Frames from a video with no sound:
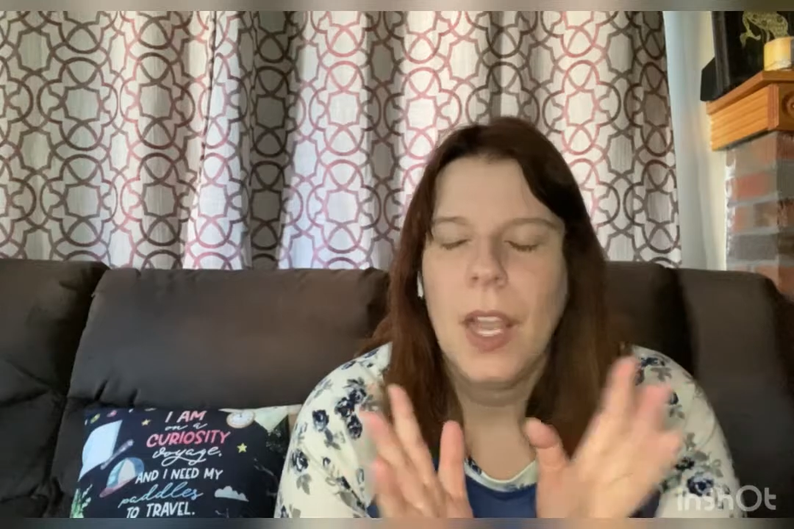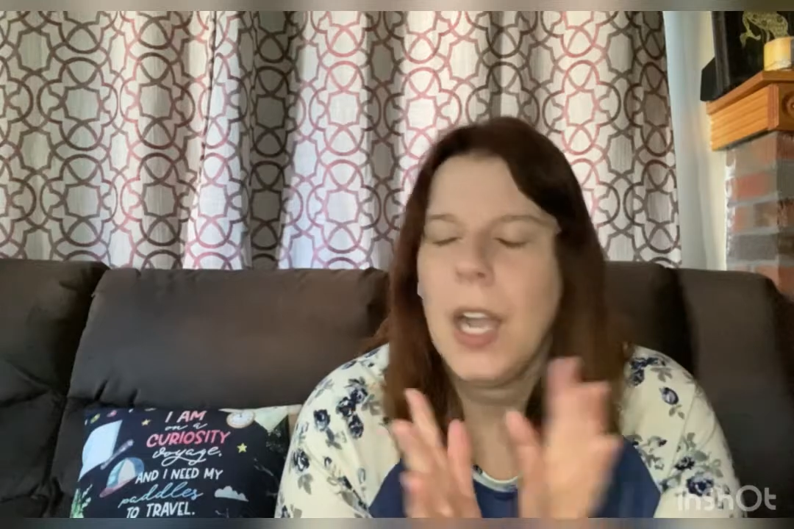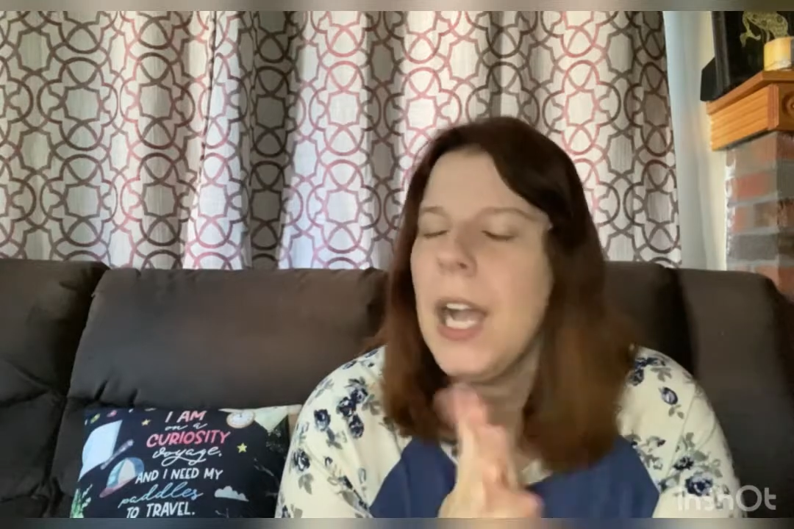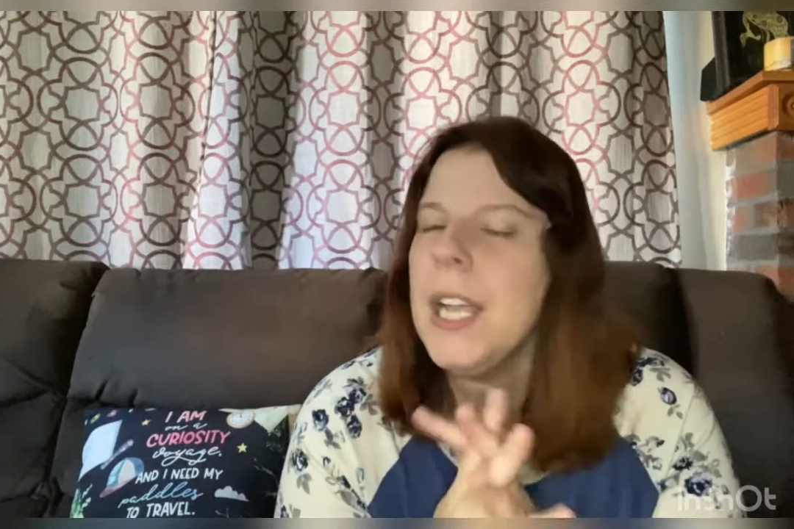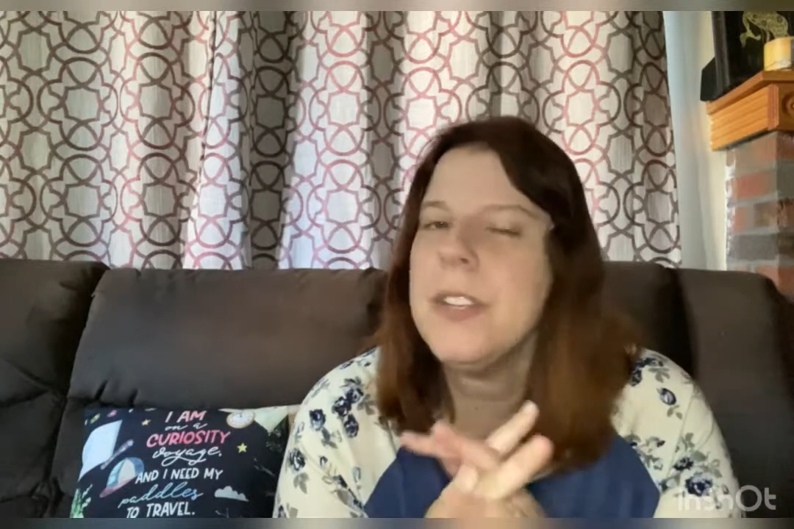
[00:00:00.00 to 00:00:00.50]

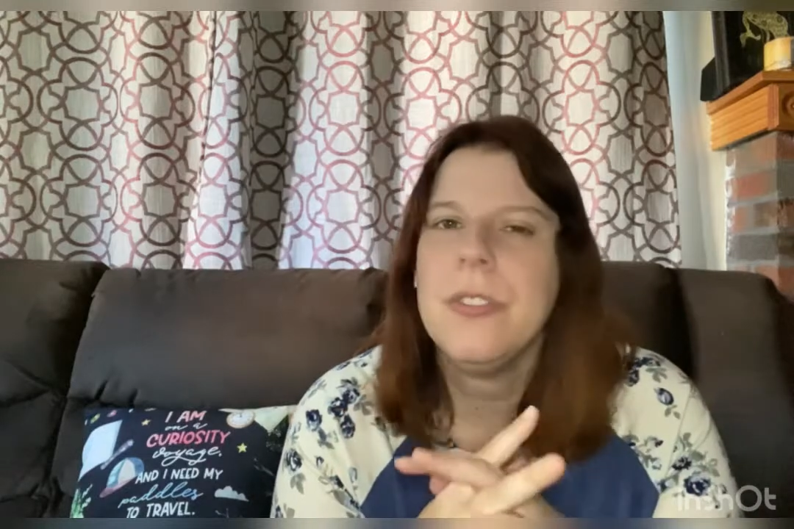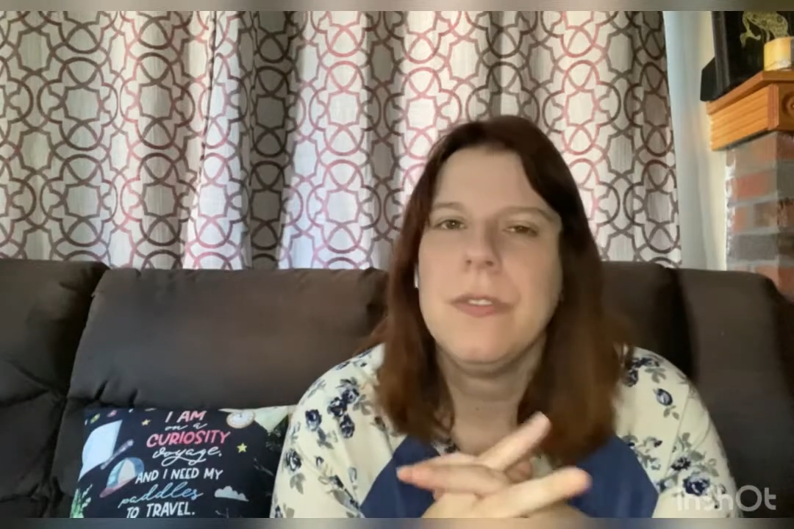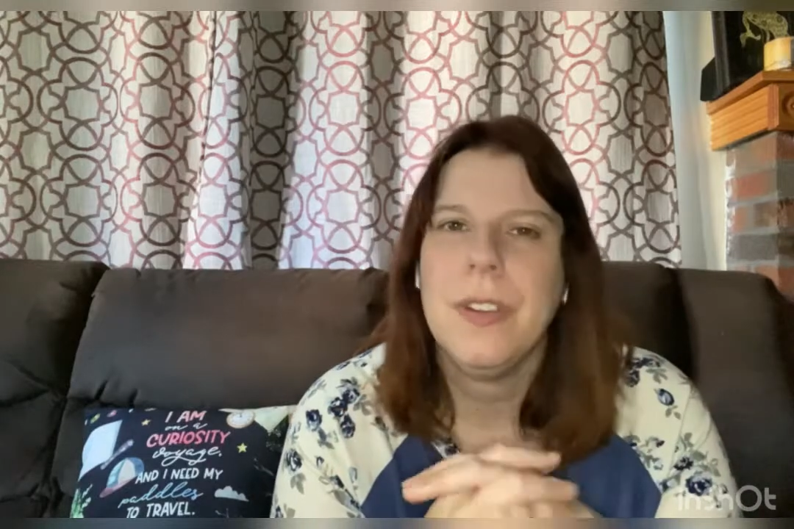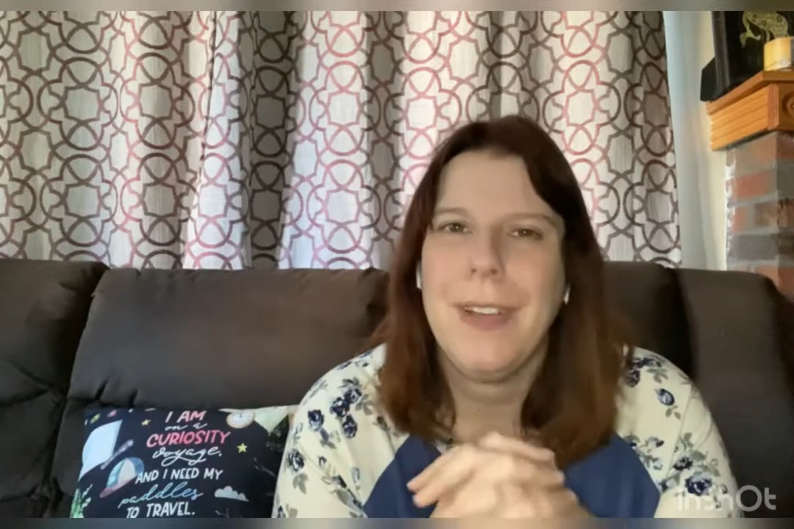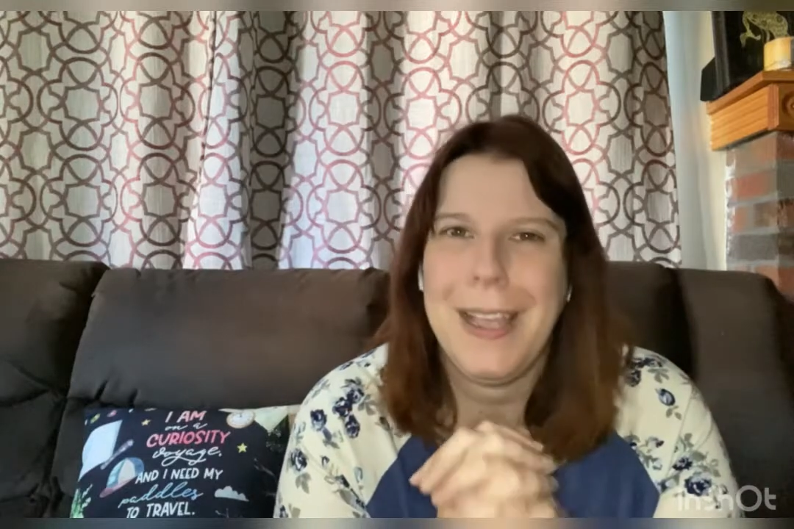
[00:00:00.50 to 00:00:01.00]
I don't
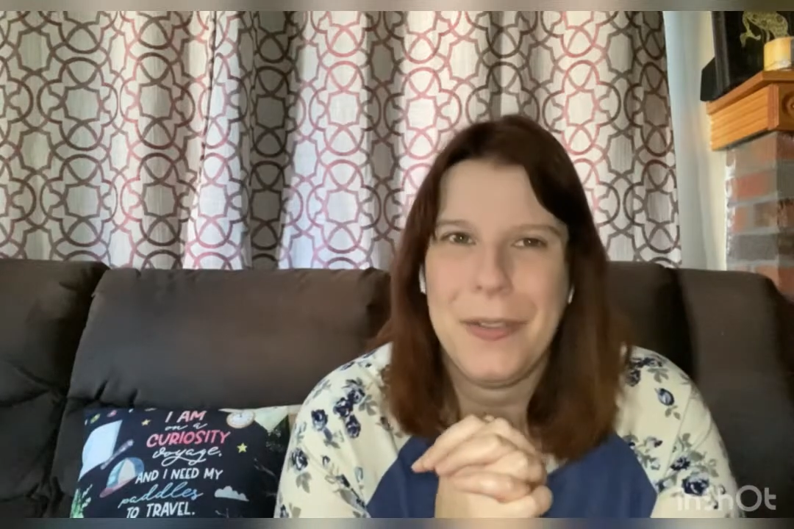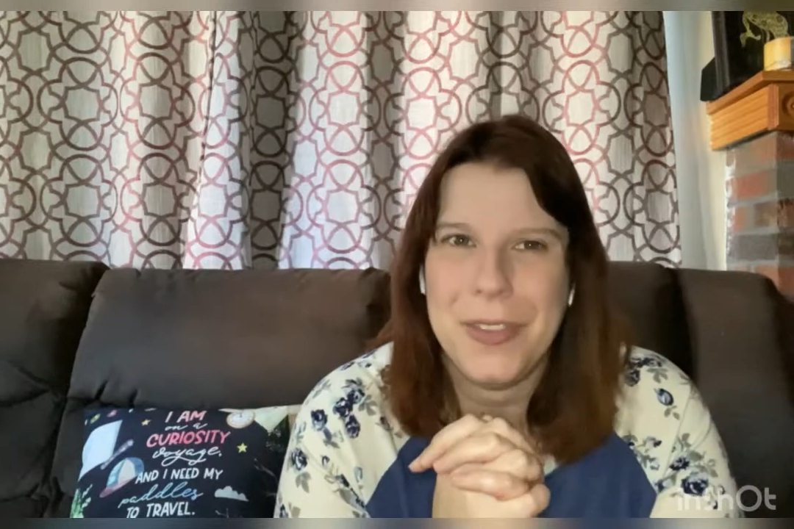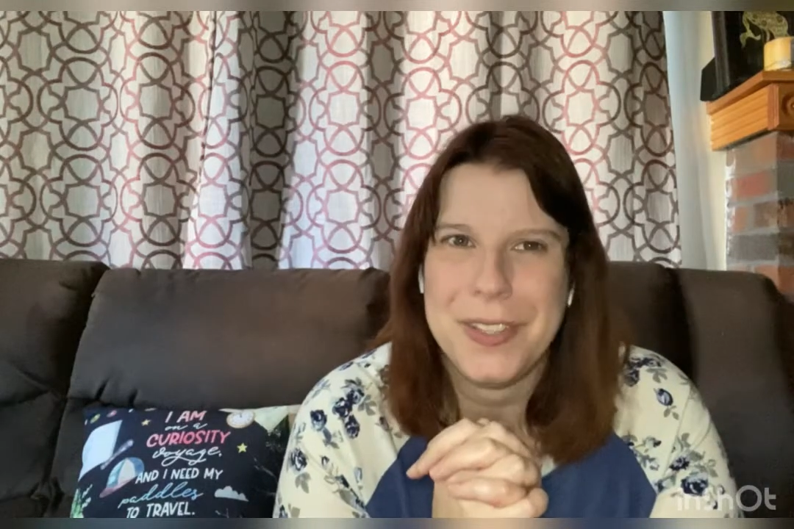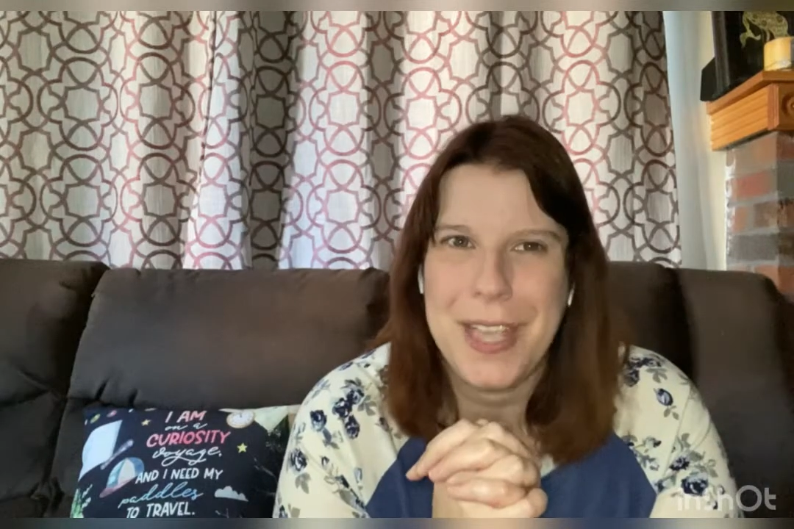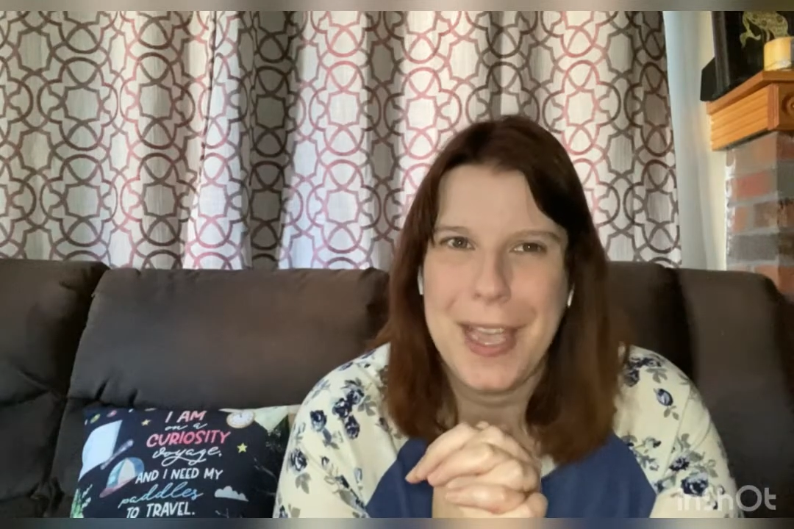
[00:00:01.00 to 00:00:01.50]
know how
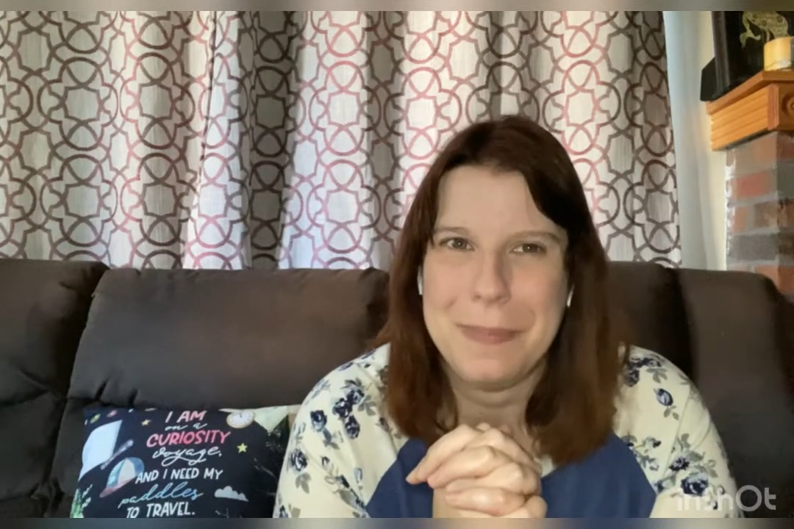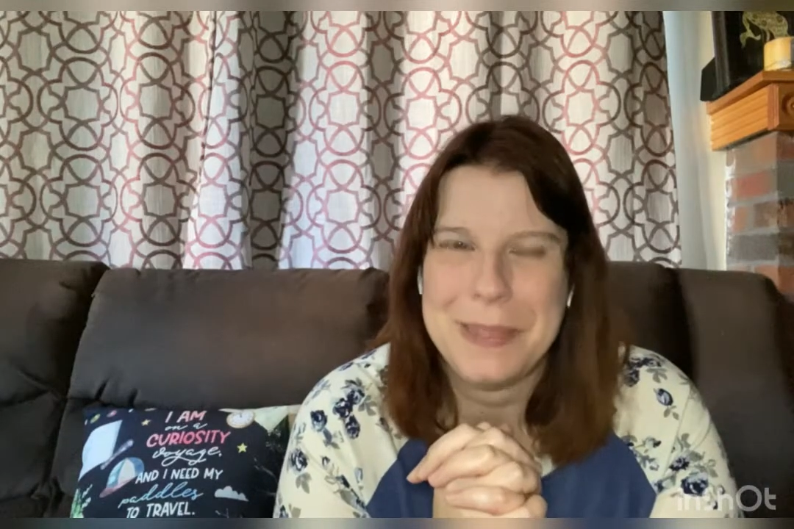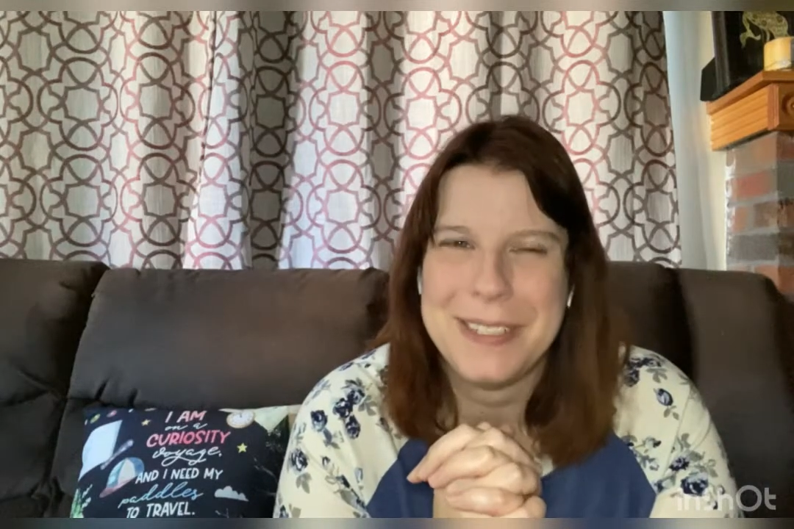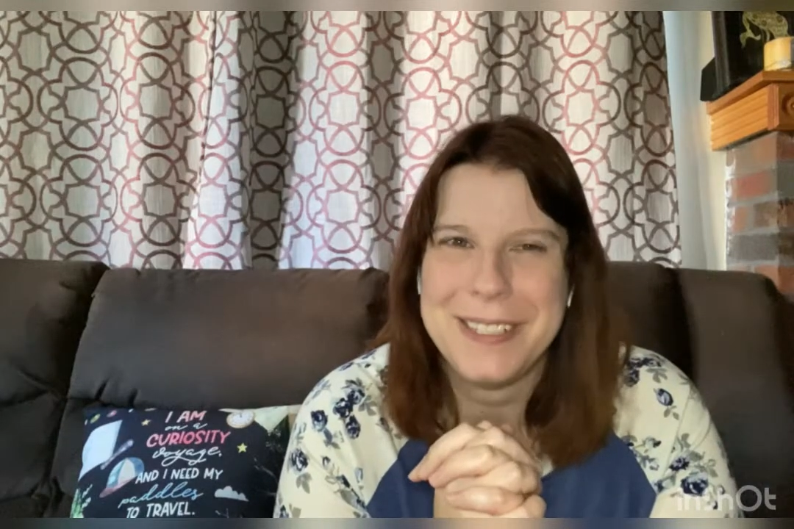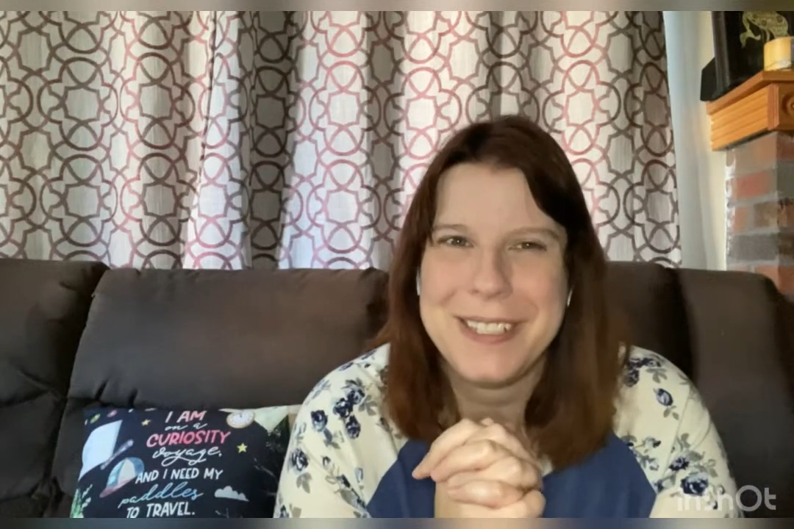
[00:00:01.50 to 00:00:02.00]
this
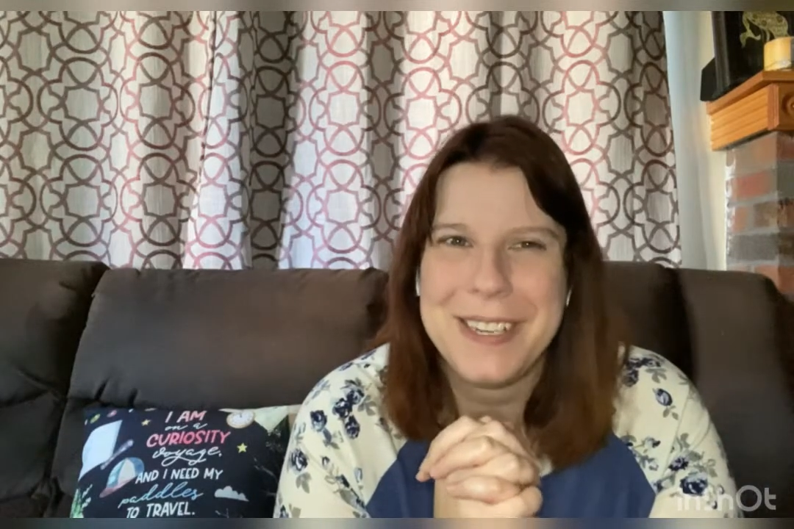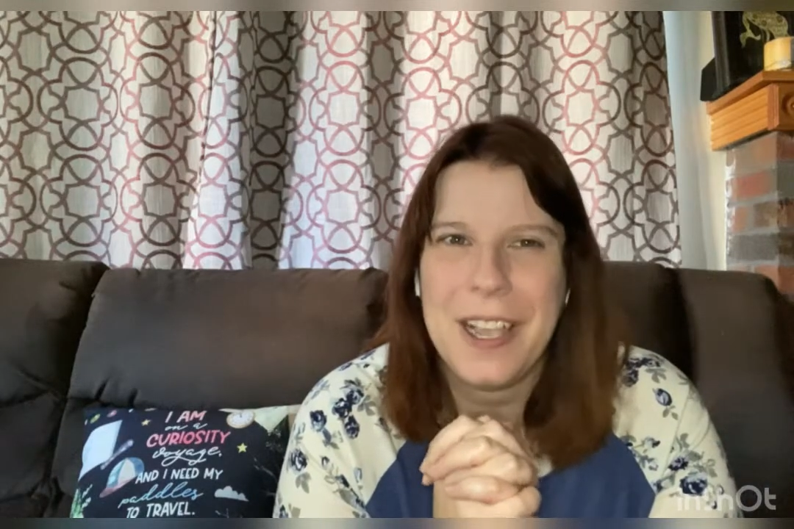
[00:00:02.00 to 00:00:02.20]
happened.